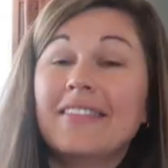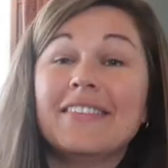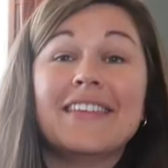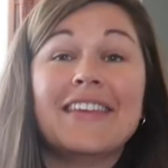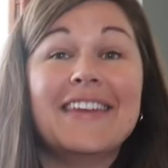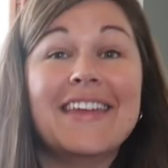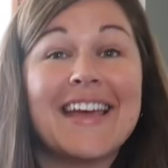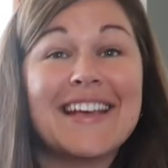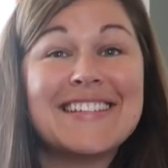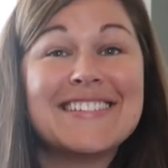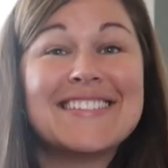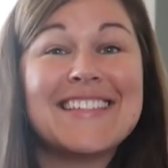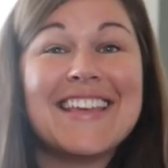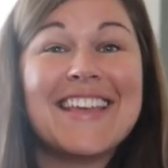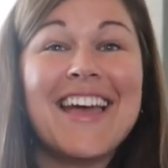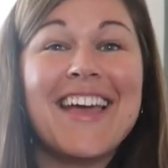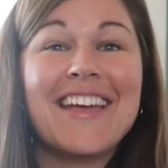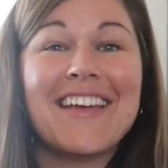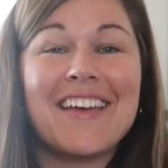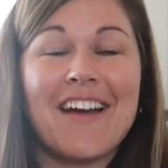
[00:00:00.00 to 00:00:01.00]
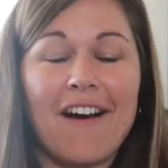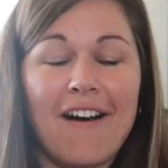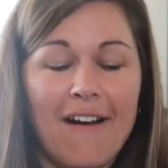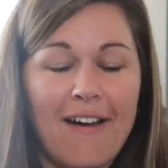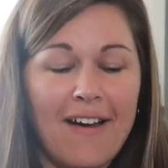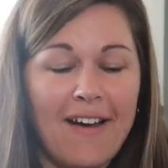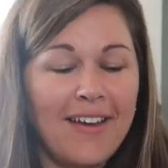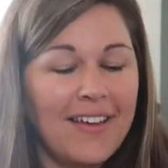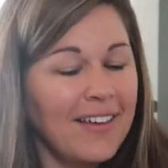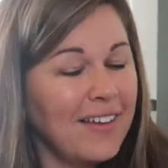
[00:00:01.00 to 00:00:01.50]
The next thing I
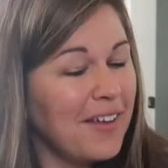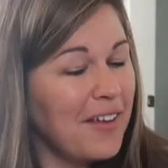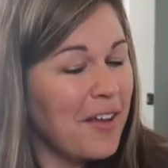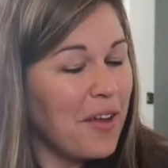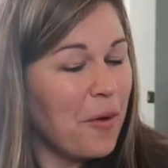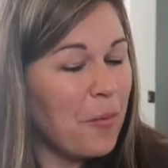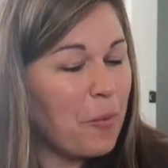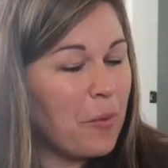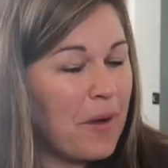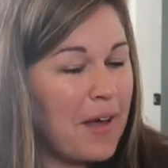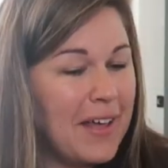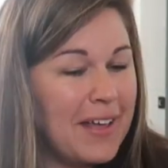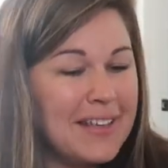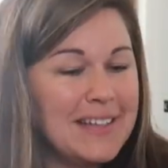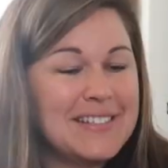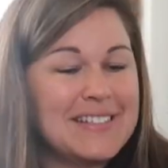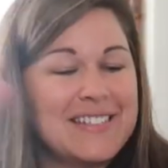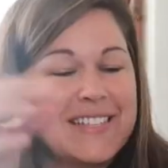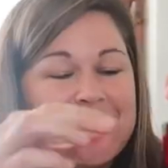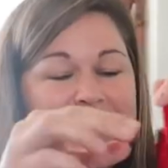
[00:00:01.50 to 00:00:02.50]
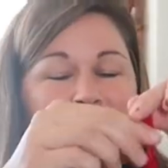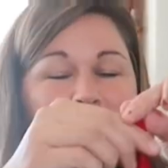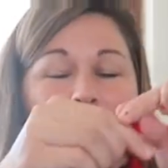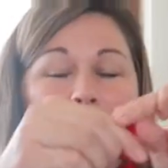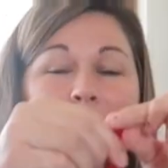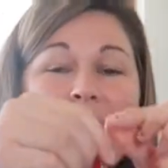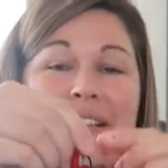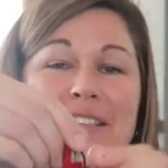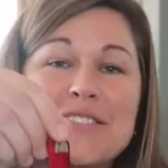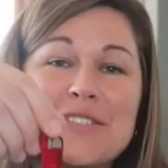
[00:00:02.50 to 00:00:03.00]
got was this
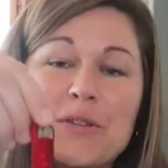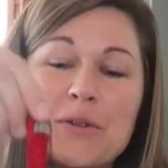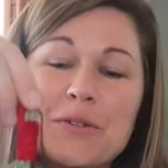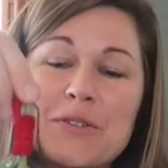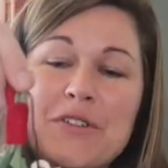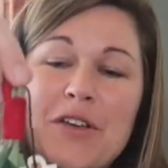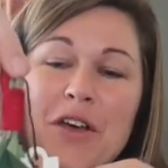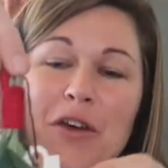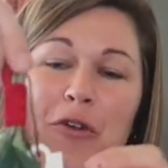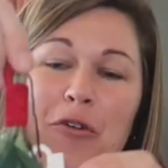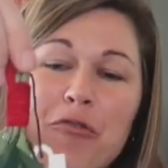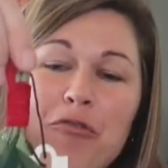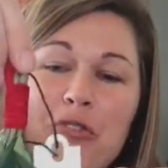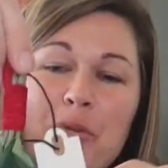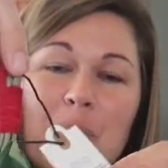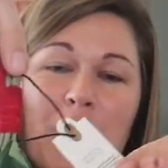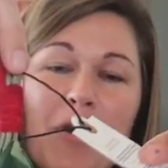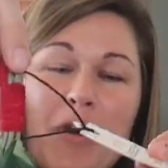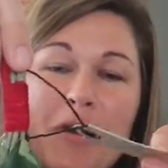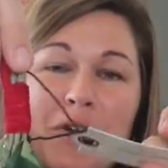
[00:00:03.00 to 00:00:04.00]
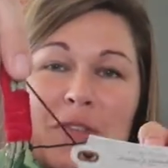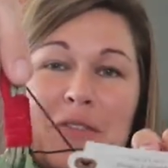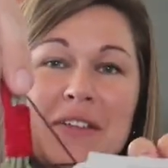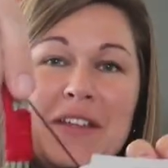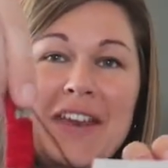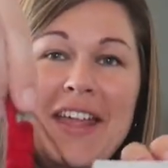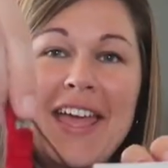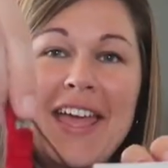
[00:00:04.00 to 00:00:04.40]
mistletoe from Hearth and